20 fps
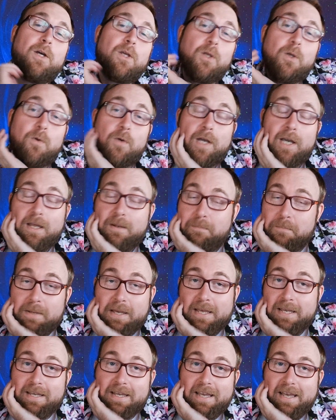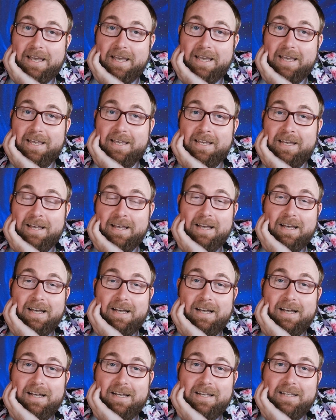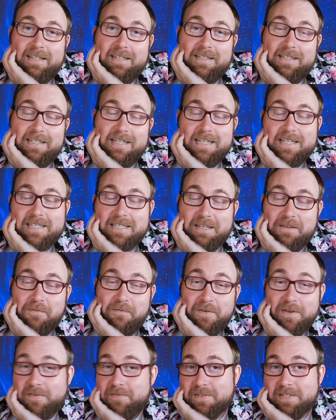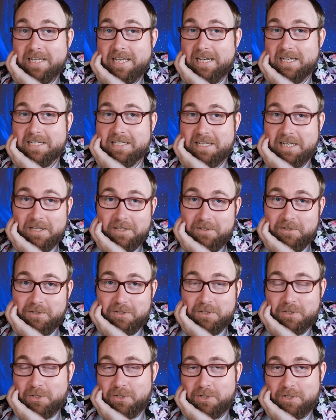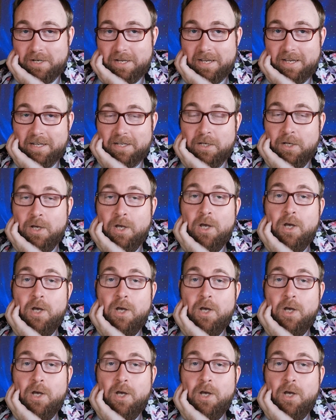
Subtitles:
you can make a DC 15 intelligence check